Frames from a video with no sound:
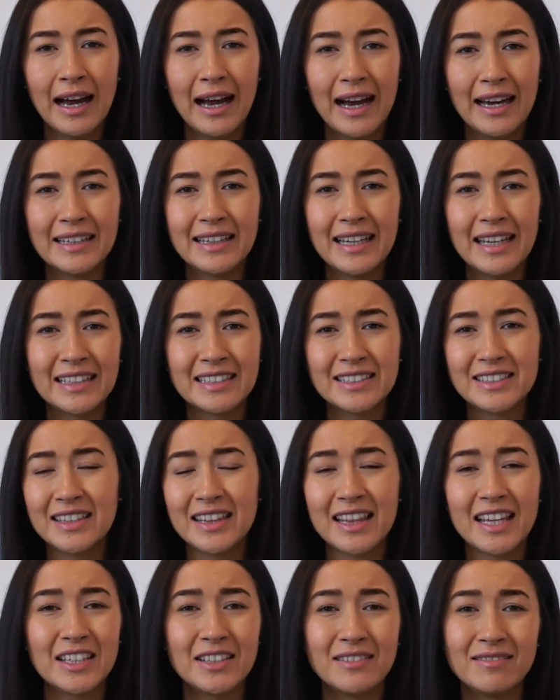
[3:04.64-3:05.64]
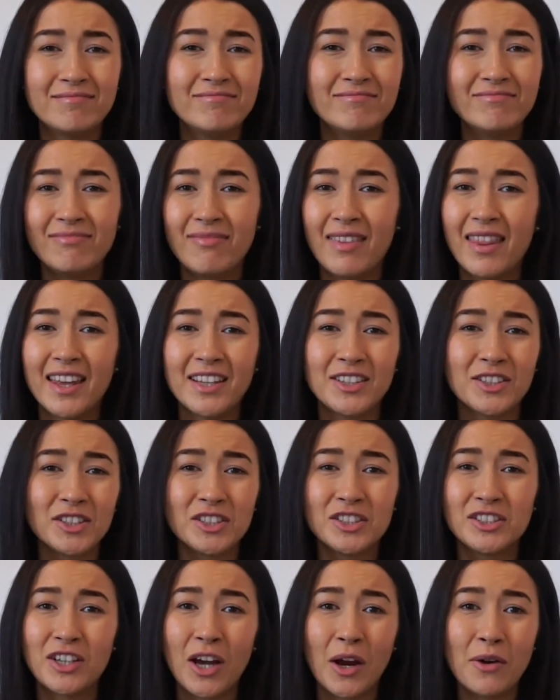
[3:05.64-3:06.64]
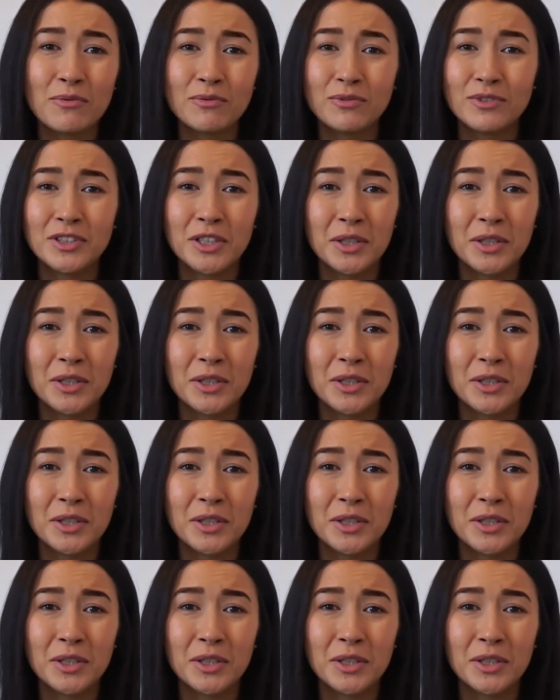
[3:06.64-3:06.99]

and they just don't